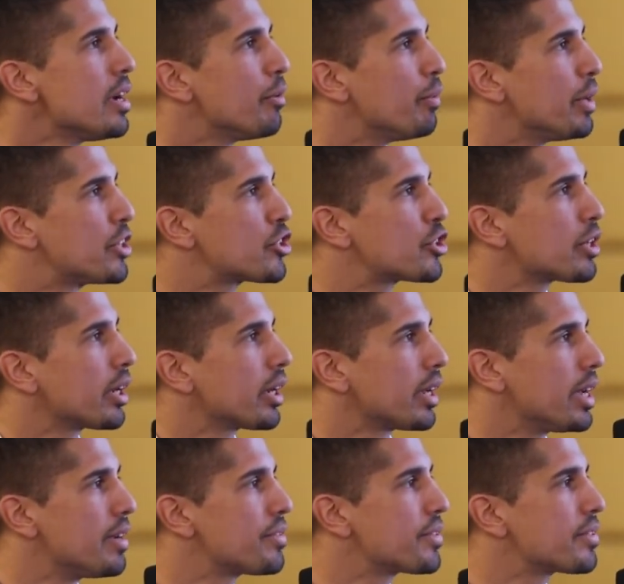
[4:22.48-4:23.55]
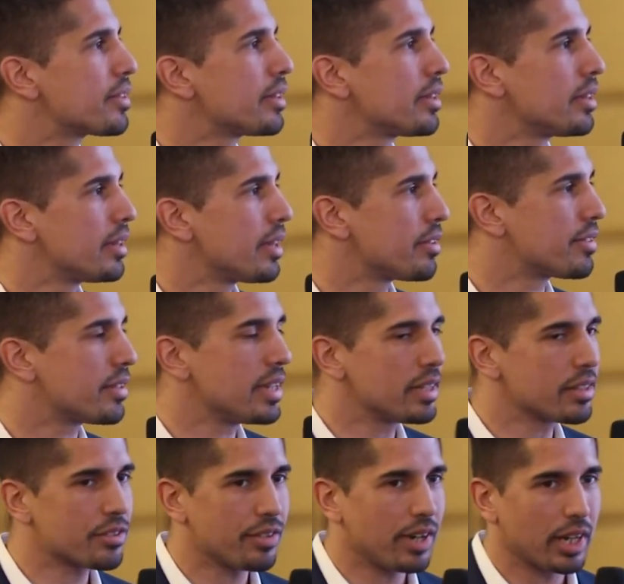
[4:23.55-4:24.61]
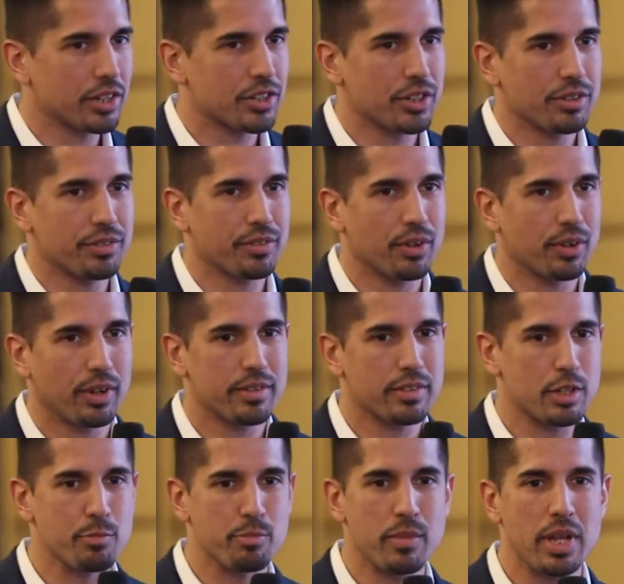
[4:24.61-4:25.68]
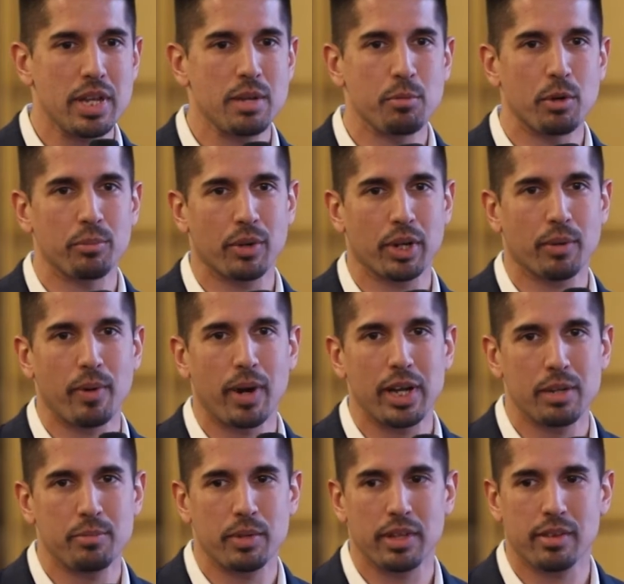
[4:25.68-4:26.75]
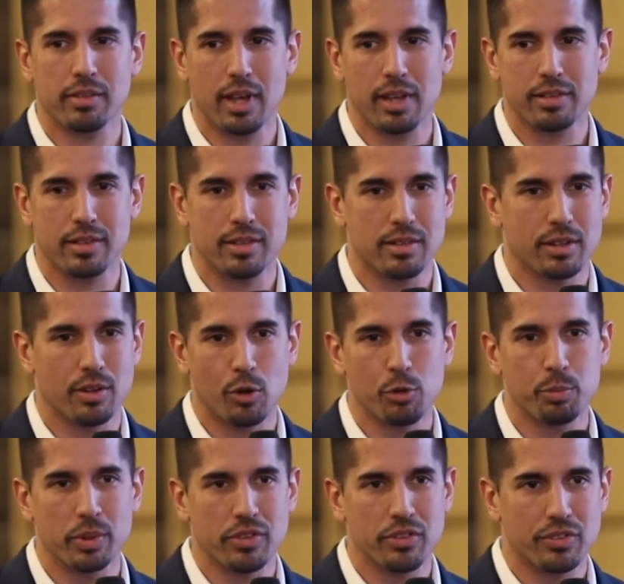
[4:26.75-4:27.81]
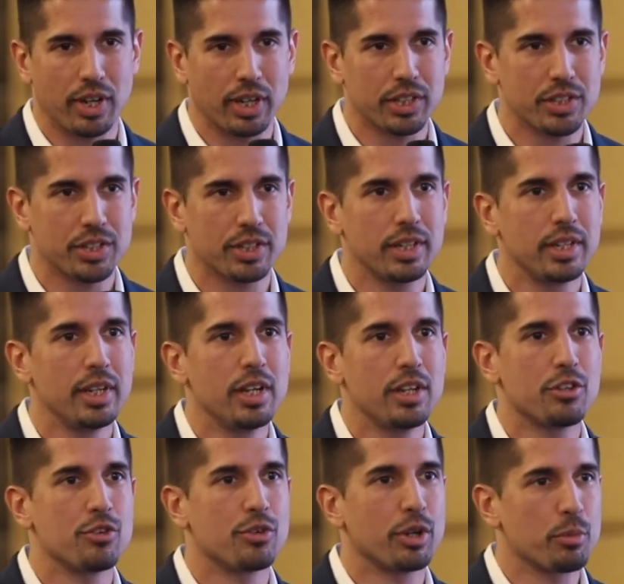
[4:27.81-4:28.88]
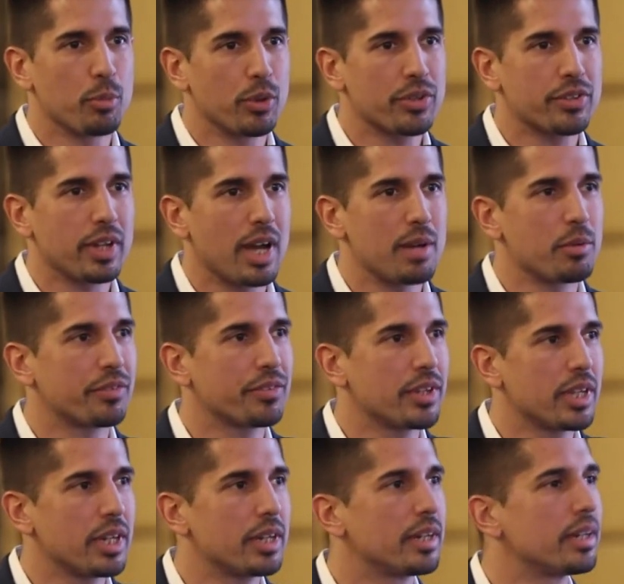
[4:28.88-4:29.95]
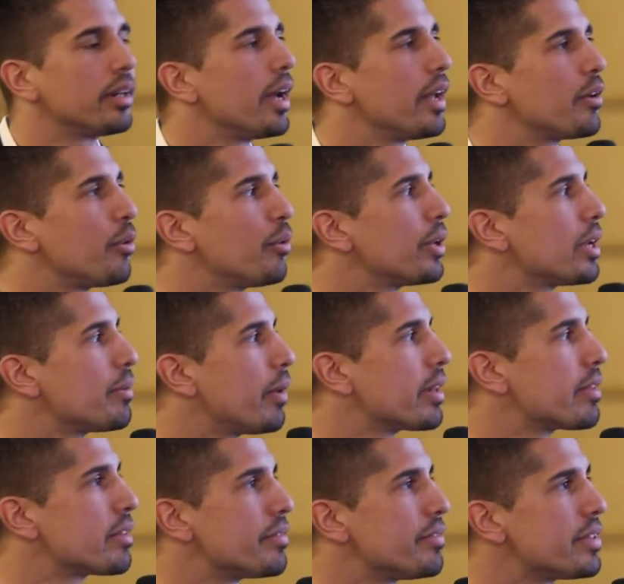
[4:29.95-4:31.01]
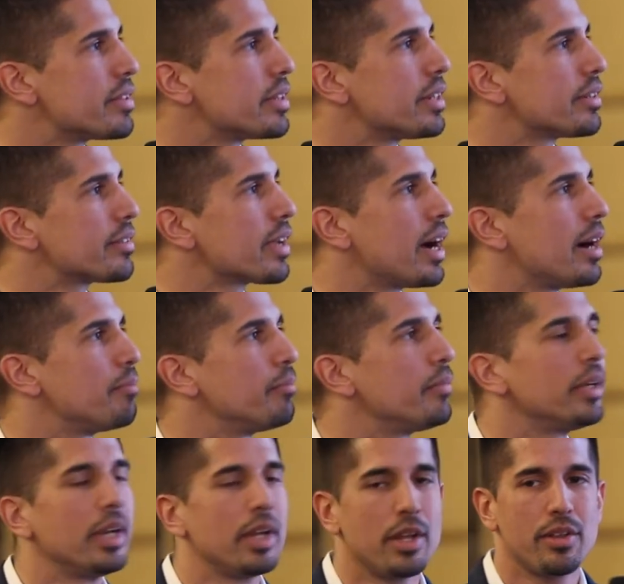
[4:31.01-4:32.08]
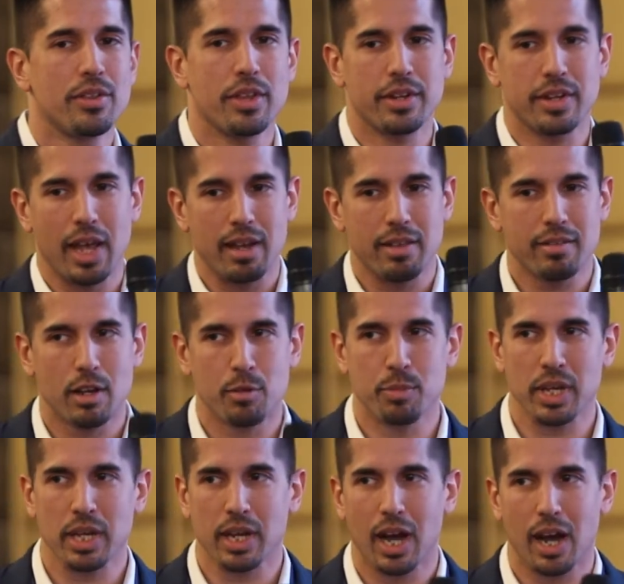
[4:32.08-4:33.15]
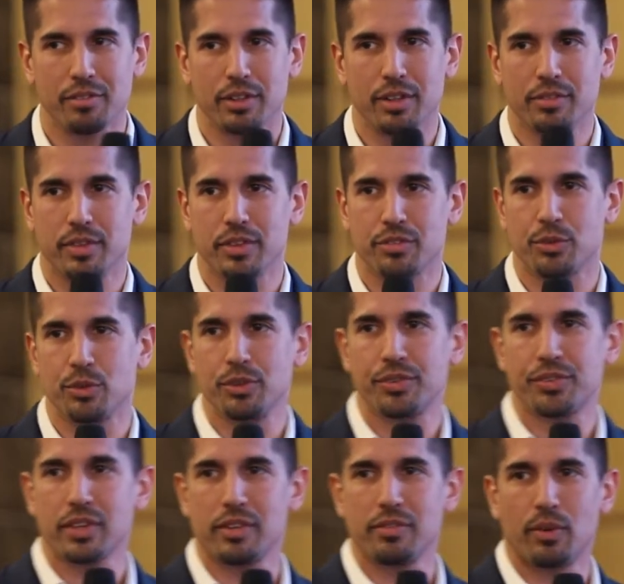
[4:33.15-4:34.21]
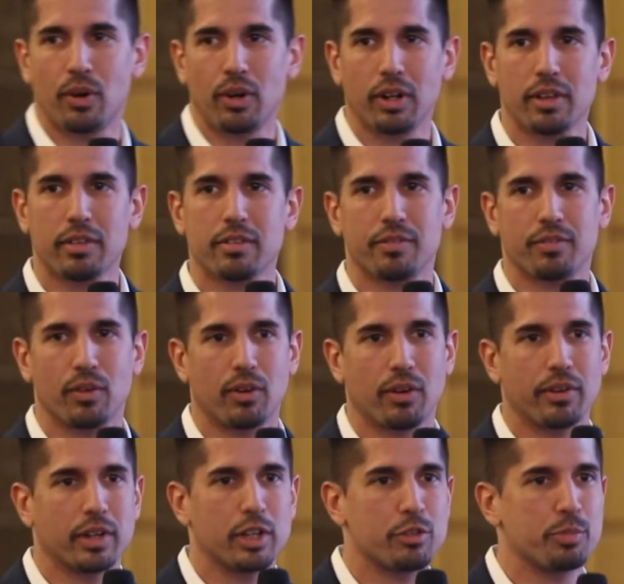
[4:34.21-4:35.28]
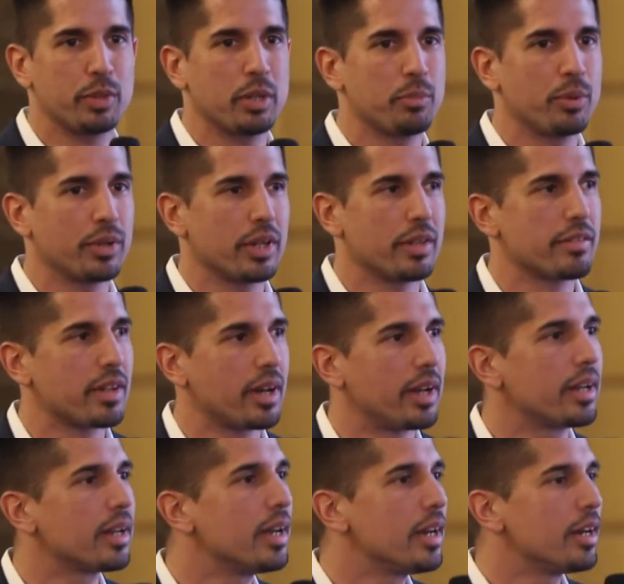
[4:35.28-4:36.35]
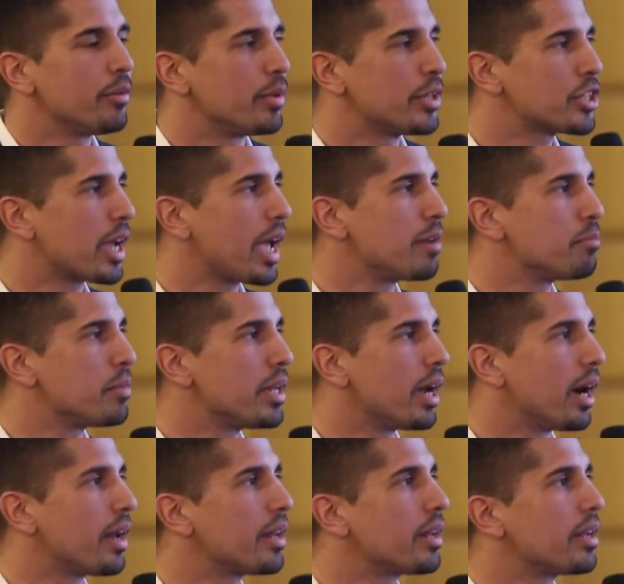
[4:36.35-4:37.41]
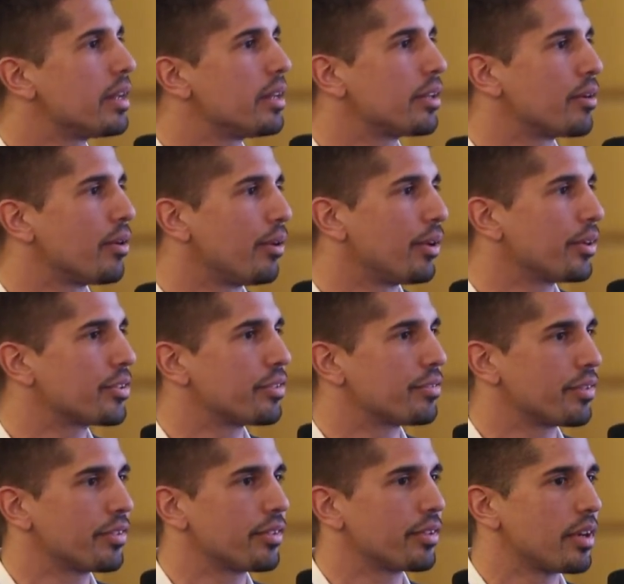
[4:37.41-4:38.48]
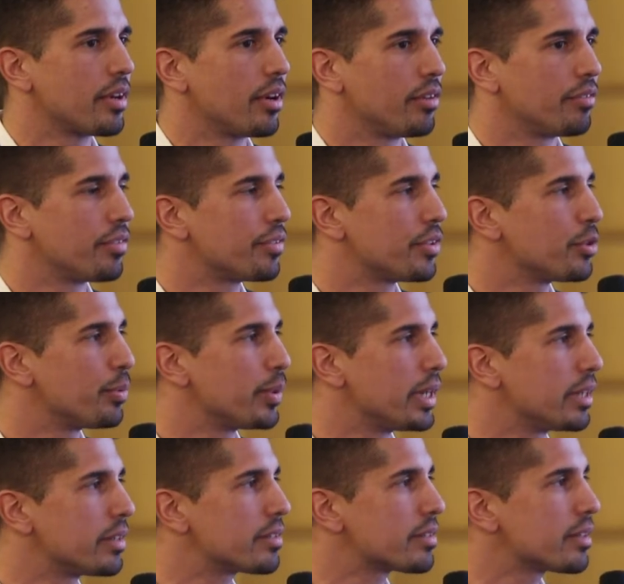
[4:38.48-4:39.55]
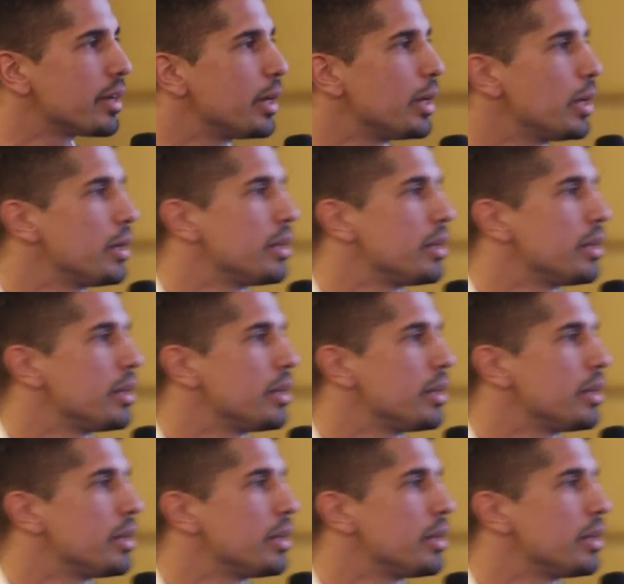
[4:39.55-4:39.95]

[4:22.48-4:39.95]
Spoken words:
which gives the steel structure, of course, the minimum requirements, as it's an open structure during most time of the year, and only once the visitors come, the tents are being covered with roofs and walls, flooring is being put inside, which can be done in the course of a few weeks.